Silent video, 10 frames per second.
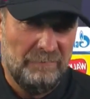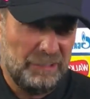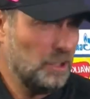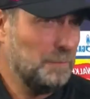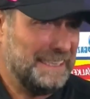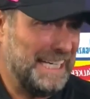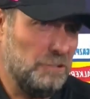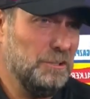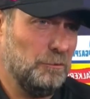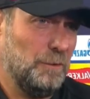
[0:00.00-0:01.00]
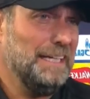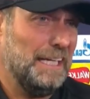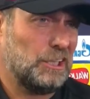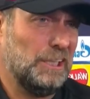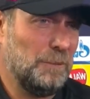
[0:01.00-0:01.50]
we got a bit carried away
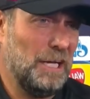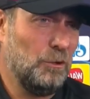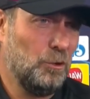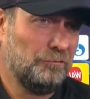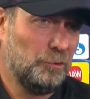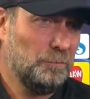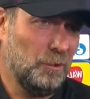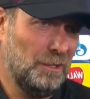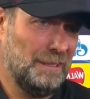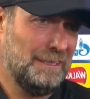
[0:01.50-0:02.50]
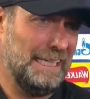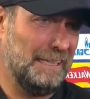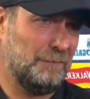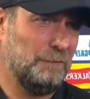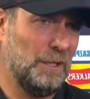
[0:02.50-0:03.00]
actually by our own football.
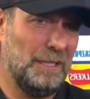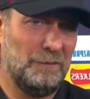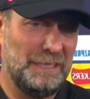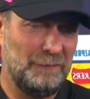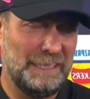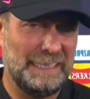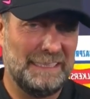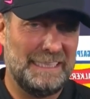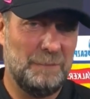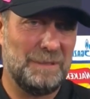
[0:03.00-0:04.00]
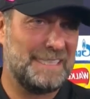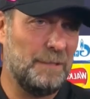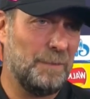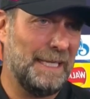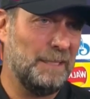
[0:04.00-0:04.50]
Like we were, we, we didn't keep it
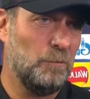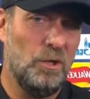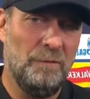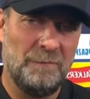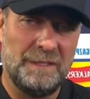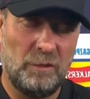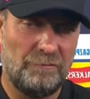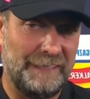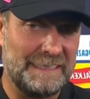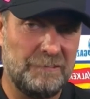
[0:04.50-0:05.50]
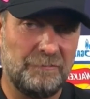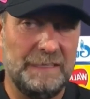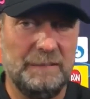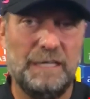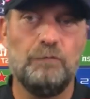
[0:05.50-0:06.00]
simple anymore
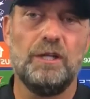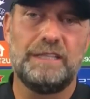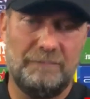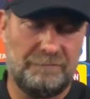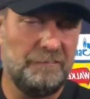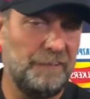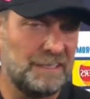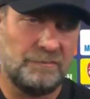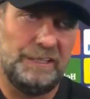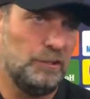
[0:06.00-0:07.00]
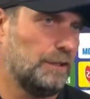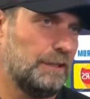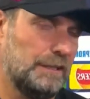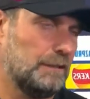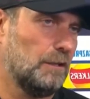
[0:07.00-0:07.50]
offensively, and we are de- defensively not
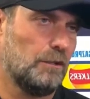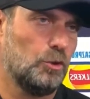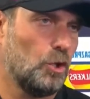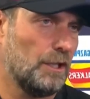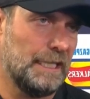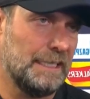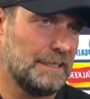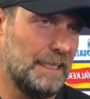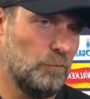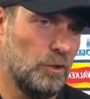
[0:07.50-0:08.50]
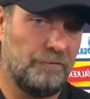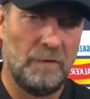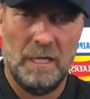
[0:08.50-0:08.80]
not good organized anymore.